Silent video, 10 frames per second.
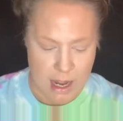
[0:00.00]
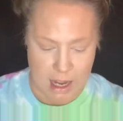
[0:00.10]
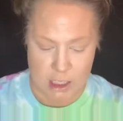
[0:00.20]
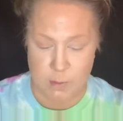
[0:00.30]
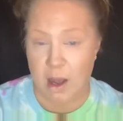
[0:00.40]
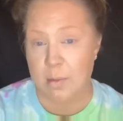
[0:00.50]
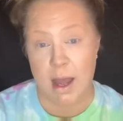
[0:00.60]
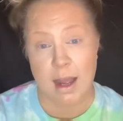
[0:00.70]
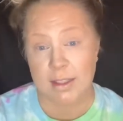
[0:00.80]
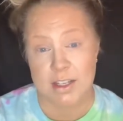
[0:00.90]
I just pop my
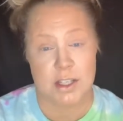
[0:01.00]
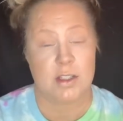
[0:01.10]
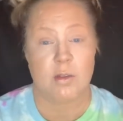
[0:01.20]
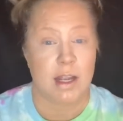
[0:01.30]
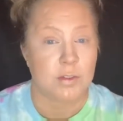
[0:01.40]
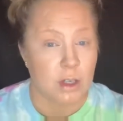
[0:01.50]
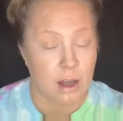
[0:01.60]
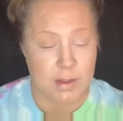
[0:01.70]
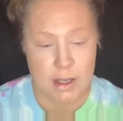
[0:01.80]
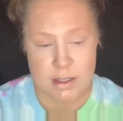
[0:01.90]
eyelashes on after all
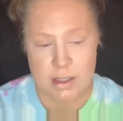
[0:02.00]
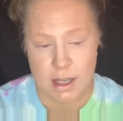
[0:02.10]
this,